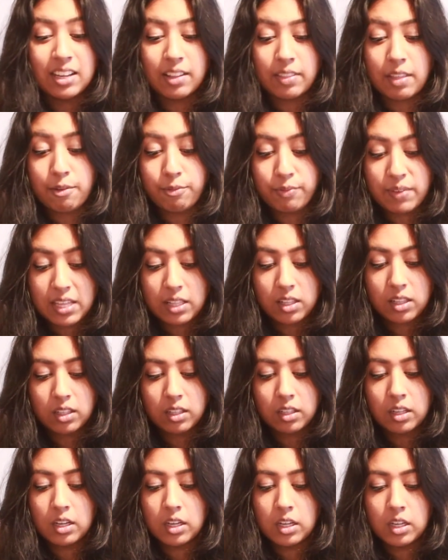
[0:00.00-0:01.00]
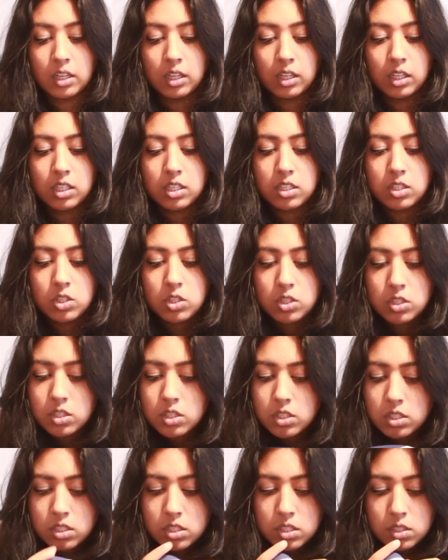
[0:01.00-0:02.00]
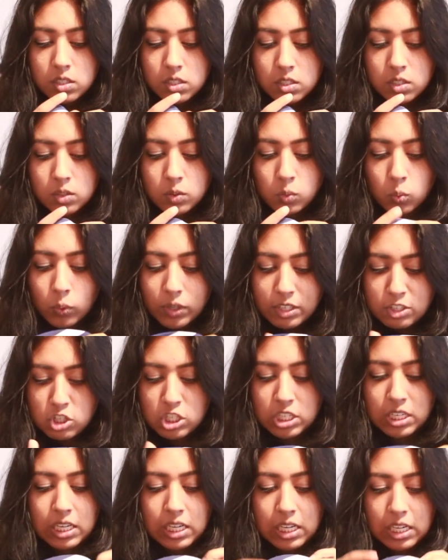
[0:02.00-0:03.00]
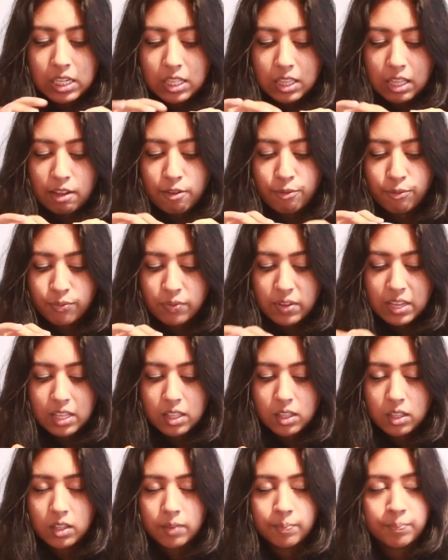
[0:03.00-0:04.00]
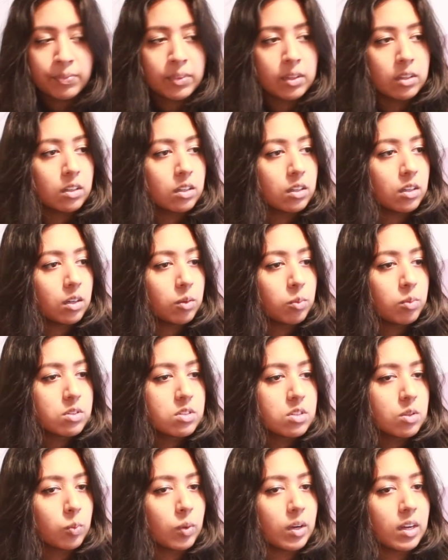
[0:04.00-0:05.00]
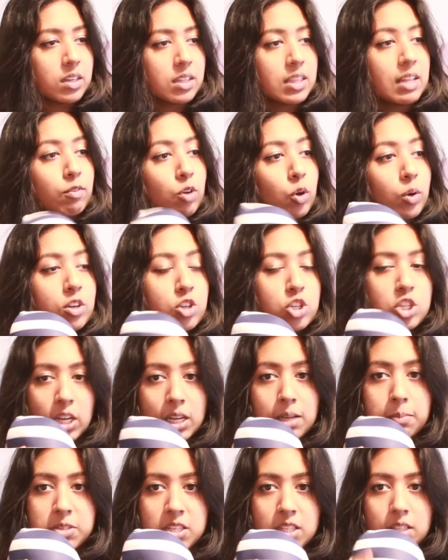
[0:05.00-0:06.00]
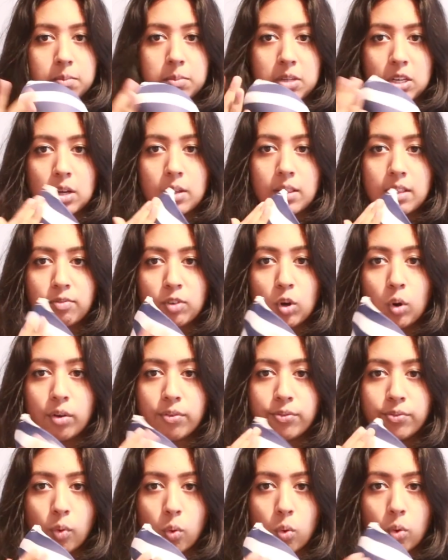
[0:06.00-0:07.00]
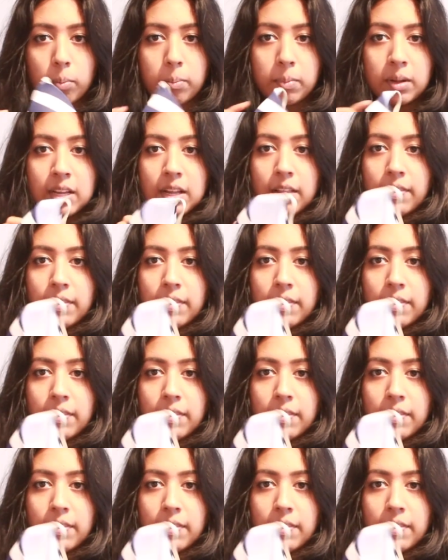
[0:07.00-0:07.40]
They feel squidgy, they feel, oh, what's the word? They've got a shape to them, you know? They've got a form.